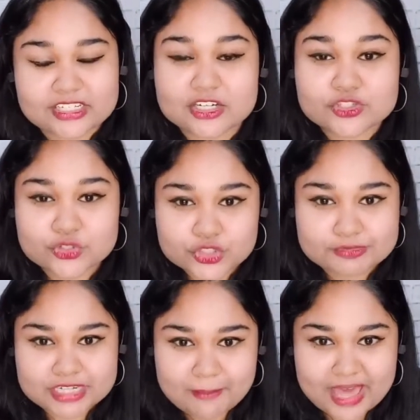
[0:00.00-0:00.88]
a social
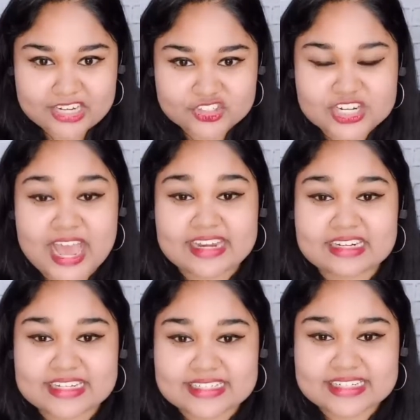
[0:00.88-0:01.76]
media manager and a
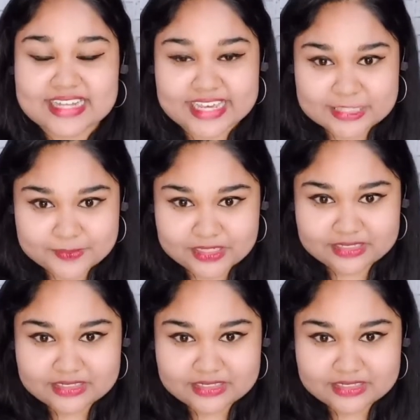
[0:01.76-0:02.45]
LinkedIn expert.